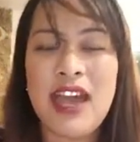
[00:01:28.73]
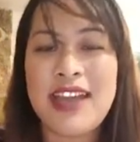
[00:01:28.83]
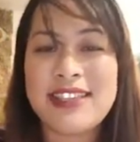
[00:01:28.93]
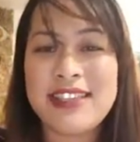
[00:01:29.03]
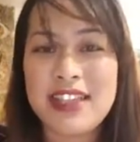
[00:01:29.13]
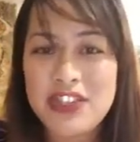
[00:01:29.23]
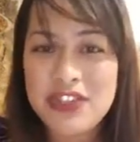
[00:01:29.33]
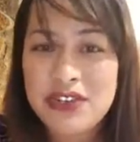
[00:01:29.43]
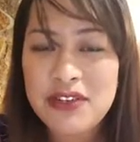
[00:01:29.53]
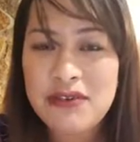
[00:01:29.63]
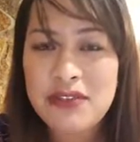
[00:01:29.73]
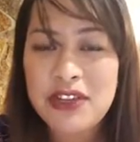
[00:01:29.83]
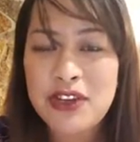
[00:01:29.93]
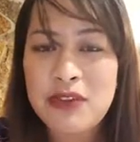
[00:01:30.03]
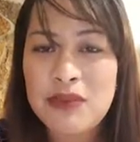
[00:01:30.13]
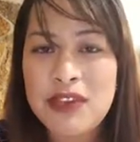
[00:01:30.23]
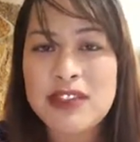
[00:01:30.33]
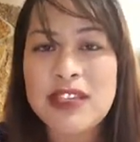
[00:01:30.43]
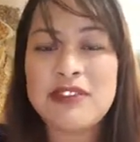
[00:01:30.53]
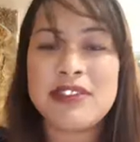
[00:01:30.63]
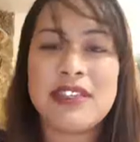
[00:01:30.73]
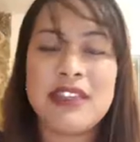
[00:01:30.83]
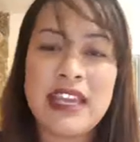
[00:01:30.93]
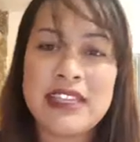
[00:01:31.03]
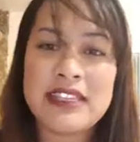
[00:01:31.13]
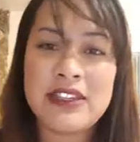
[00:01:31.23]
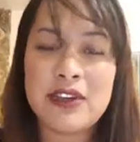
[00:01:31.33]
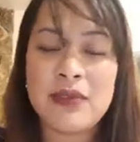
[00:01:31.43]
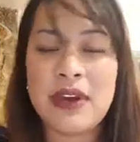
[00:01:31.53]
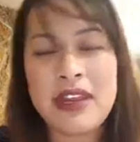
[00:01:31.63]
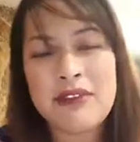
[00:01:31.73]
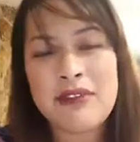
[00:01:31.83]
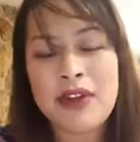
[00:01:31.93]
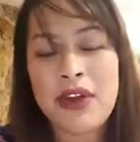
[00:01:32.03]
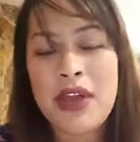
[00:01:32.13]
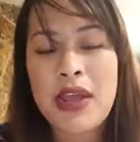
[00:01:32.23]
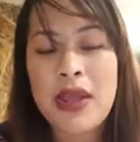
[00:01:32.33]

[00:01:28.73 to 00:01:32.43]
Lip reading: I did not shoot a video because I was lazy or whatever,